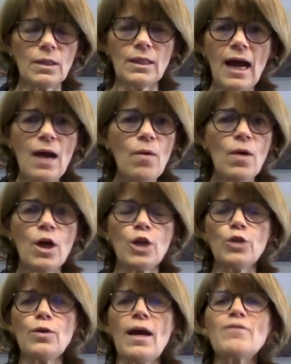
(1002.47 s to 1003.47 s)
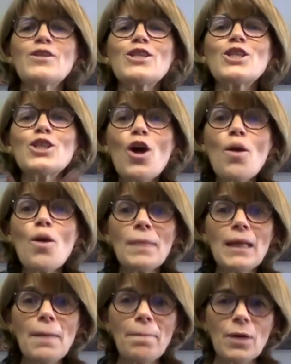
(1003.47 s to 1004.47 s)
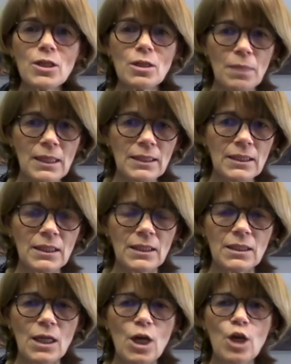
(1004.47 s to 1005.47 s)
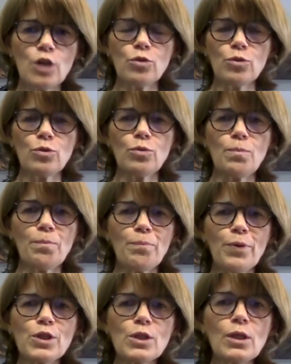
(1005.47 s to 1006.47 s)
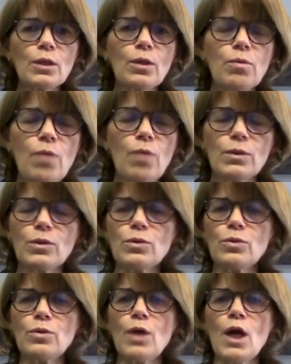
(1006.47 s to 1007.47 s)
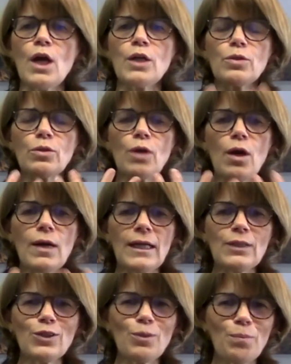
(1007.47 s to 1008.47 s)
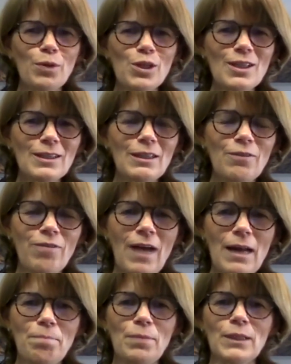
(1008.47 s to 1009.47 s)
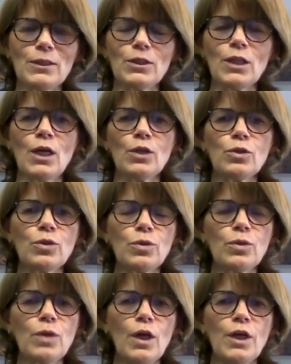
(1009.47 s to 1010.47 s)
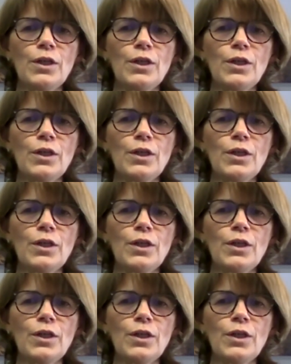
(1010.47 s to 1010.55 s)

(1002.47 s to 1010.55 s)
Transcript: Now you have so many possibilities to do personal growth, to go into personal development, to